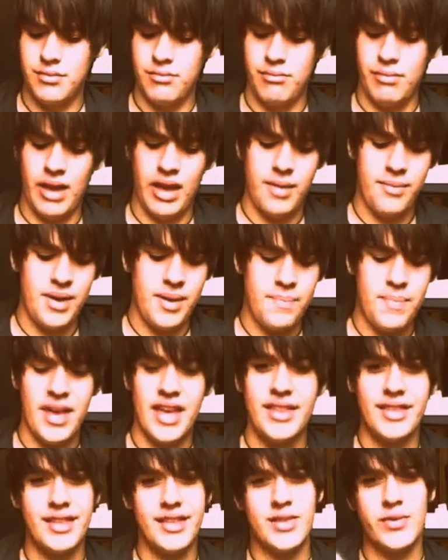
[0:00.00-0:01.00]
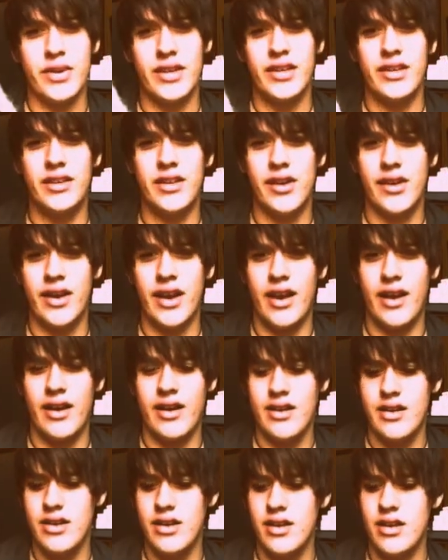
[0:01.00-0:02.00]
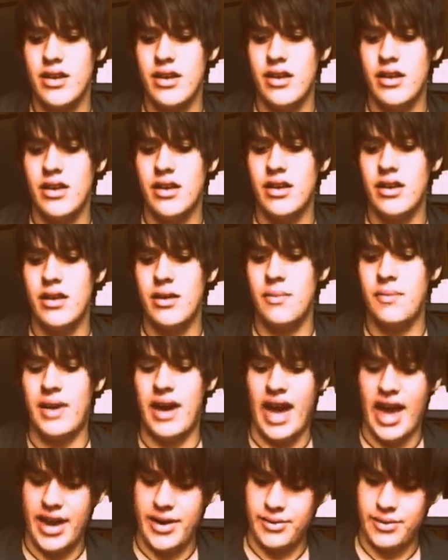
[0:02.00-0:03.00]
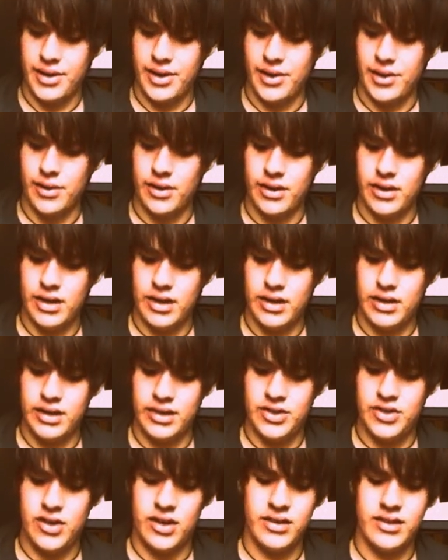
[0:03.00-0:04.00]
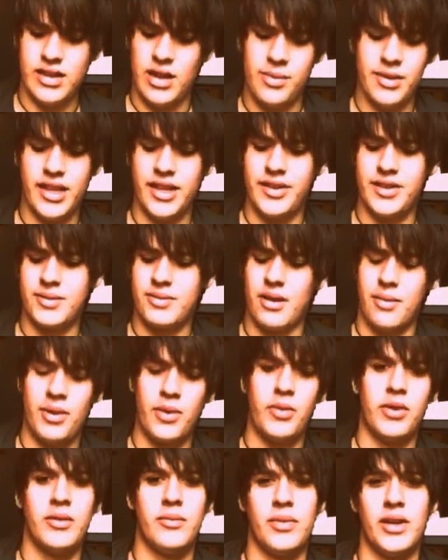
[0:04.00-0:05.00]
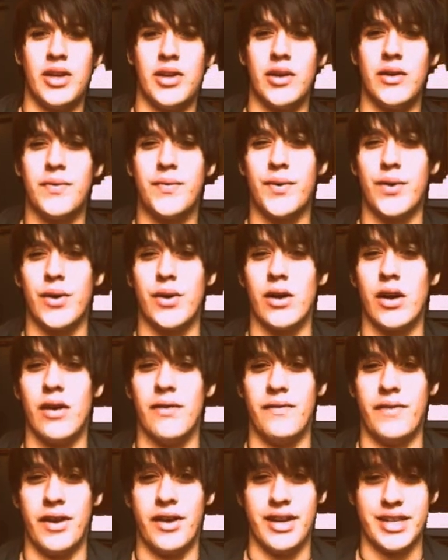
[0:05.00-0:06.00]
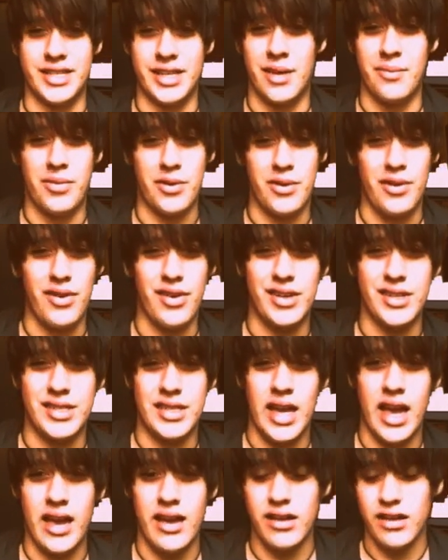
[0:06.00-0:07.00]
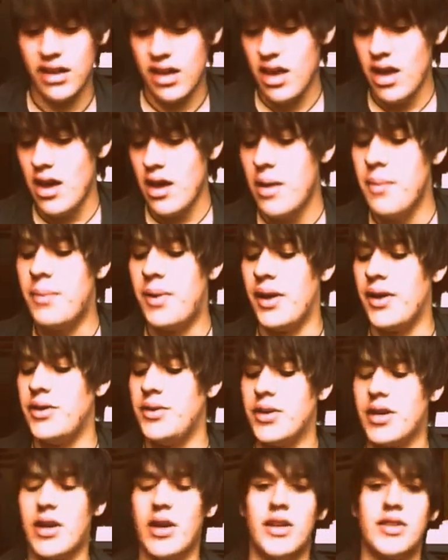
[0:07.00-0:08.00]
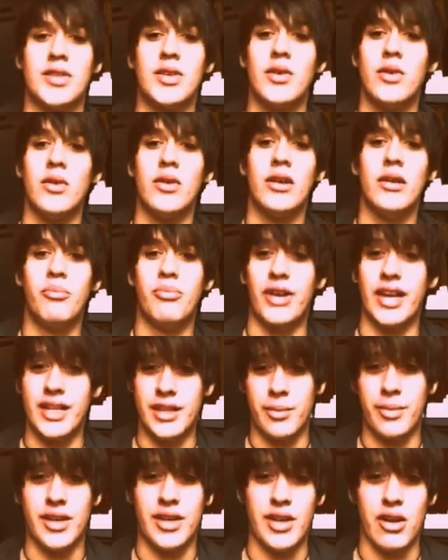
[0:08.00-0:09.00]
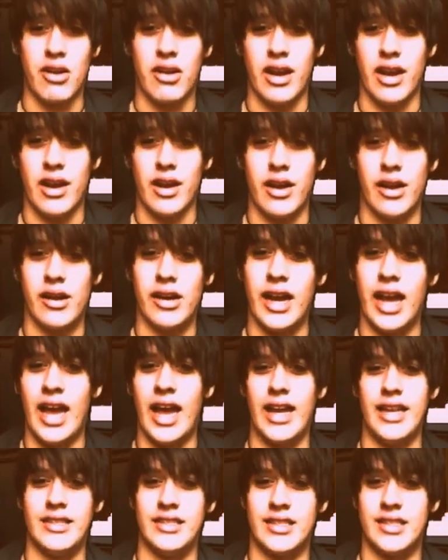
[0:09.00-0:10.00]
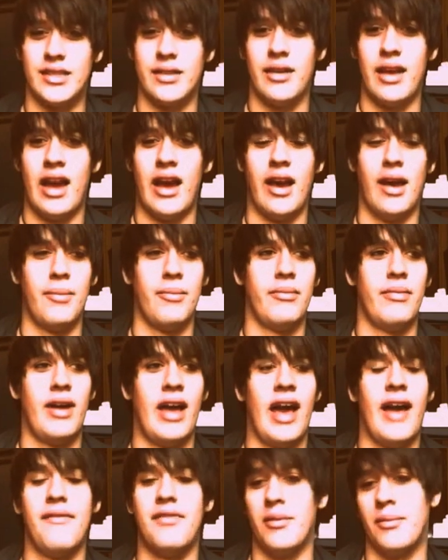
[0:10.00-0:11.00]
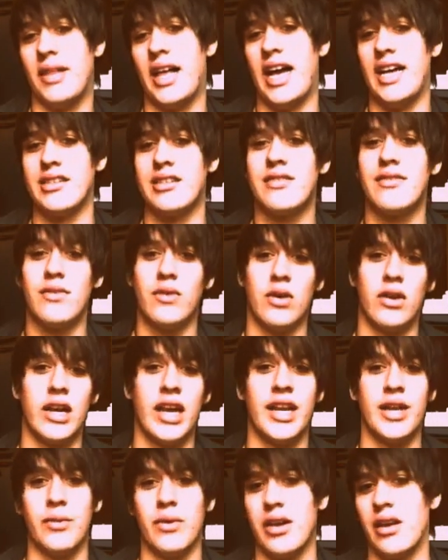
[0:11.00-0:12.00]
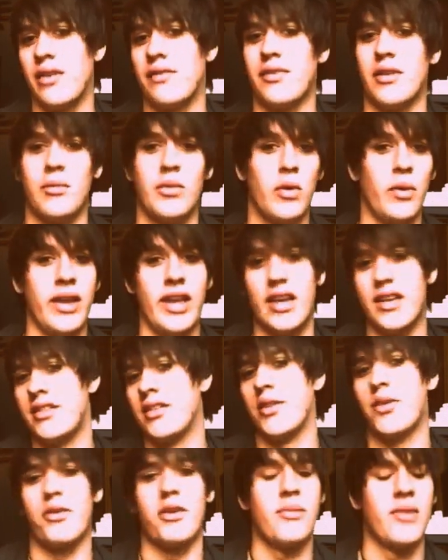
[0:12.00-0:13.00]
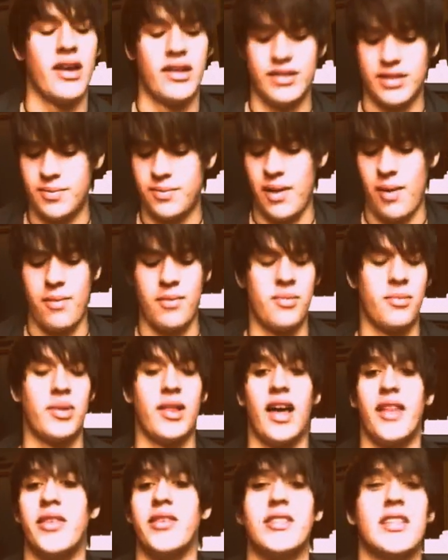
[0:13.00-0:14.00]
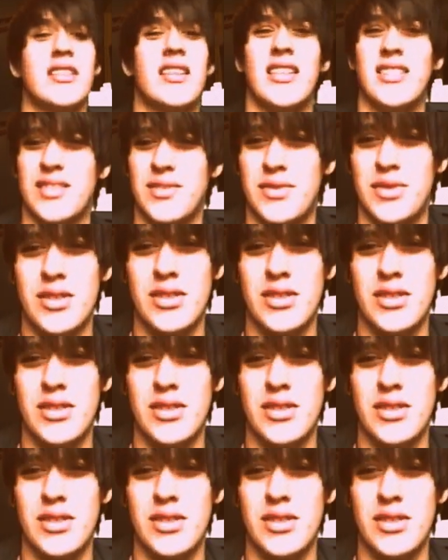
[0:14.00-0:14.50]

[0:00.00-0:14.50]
maybe pin this one into your hair, but I don't know. Double enders probably wouldn't be good for a very temporary style, but you can also braid them into your hair and have them last for anywhere from a week to 3 months, blah blah blah. There's tons of